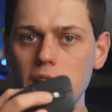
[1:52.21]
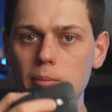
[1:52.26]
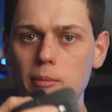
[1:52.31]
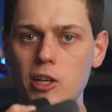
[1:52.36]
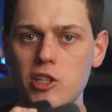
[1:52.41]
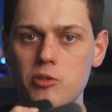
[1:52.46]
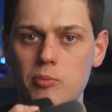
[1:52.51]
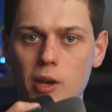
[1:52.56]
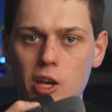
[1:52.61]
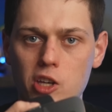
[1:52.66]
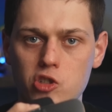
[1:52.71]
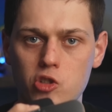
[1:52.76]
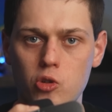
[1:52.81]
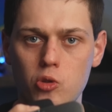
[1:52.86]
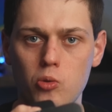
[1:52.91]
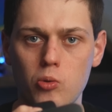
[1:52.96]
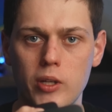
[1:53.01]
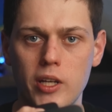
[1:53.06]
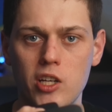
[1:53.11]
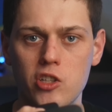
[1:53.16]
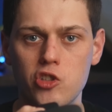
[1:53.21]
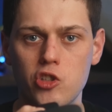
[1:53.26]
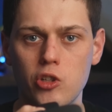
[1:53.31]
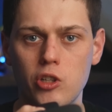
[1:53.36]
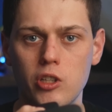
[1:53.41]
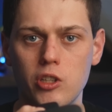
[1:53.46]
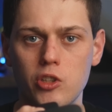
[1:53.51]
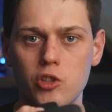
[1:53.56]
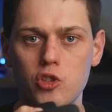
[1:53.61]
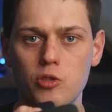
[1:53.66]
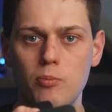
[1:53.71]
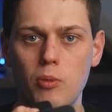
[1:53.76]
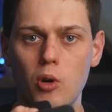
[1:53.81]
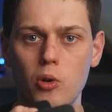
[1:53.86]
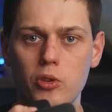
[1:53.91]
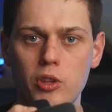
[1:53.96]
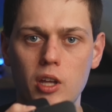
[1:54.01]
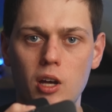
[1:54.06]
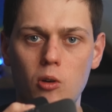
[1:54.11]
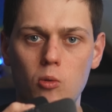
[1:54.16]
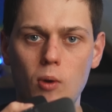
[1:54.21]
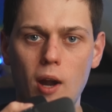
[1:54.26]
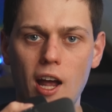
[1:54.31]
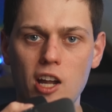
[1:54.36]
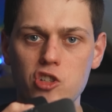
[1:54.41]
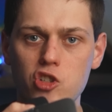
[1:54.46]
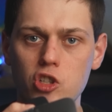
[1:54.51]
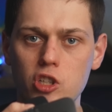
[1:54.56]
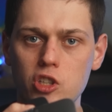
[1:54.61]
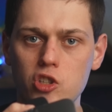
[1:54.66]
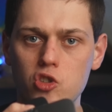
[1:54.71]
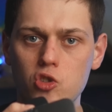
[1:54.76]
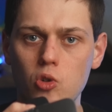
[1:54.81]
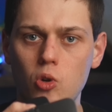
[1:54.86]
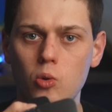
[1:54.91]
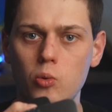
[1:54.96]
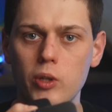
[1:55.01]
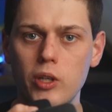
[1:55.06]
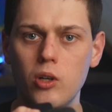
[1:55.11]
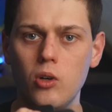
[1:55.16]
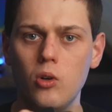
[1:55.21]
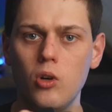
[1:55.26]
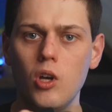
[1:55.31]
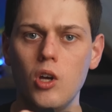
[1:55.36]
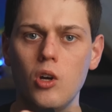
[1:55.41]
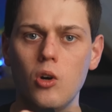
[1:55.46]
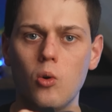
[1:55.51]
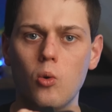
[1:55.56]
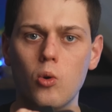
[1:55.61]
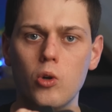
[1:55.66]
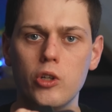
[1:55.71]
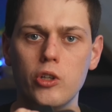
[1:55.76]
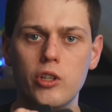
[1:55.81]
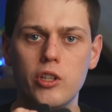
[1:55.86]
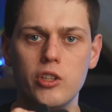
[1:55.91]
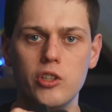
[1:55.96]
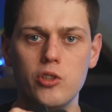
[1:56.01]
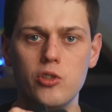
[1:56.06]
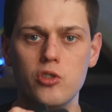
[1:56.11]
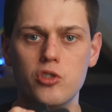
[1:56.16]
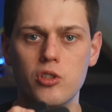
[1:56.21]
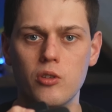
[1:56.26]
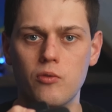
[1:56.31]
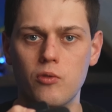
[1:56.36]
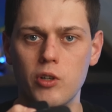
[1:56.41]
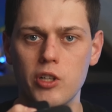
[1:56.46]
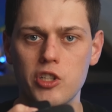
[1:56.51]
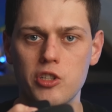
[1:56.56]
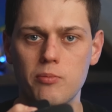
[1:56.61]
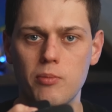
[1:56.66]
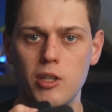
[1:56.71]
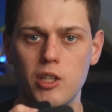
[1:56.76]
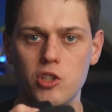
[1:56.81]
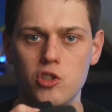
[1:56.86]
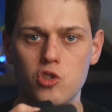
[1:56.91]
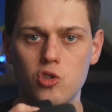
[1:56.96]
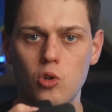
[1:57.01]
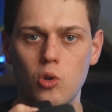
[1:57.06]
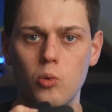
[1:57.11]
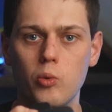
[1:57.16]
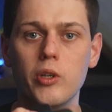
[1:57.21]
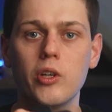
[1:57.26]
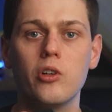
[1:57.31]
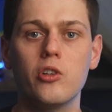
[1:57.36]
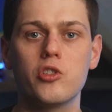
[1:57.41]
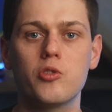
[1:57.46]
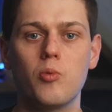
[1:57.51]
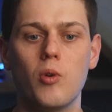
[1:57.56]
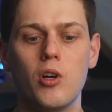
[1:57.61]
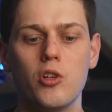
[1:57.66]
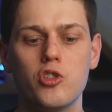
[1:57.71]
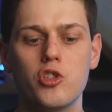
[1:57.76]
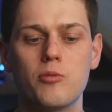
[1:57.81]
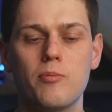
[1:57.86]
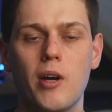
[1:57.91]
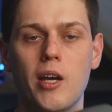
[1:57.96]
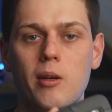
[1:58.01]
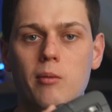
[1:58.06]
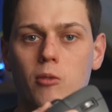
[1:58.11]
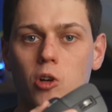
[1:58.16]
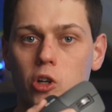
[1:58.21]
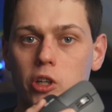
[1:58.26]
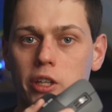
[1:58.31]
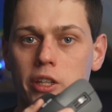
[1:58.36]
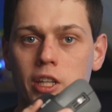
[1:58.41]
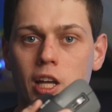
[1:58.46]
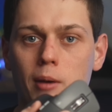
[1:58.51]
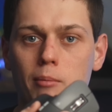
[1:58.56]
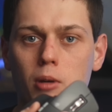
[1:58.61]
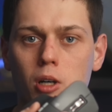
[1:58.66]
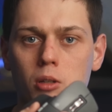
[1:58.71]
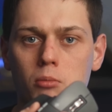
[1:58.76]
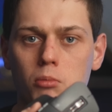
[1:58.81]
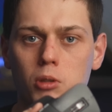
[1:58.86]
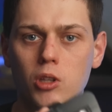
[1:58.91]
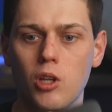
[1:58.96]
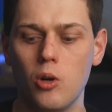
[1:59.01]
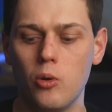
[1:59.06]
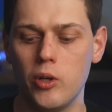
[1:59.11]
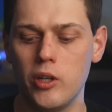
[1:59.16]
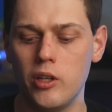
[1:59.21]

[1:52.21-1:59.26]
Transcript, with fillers: MX Master 3S you can use both a ratcheting scroll wheel or you can use the free spinning scroll wheel as well just by clicking that button below